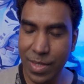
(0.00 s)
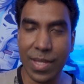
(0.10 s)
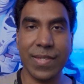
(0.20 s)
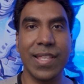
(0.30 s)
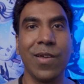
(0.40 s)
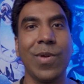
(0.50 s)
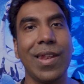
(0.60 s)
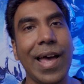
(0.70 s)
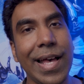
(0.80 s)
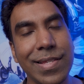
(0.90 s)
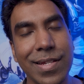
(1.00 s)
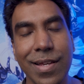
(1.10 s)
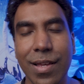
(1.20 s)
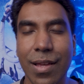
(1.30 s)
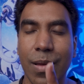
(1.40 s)
This thing will last
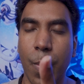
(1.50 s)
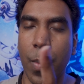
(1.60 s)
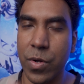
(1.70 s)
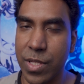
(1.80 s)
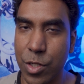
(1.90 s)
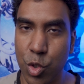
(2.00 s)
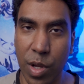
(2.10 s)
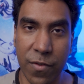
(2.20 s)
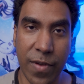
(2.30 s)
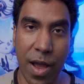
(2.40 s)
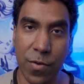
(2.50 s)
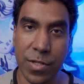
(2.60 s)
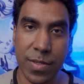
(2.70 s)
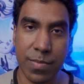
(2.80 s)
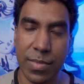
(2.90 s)
more than 12
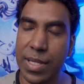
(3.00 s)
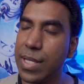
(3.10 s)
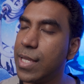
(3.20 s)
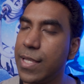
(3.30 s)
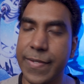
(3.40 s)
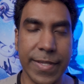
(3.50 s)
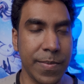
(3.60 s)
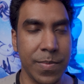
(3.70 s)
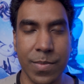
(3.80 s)
hours. Easy.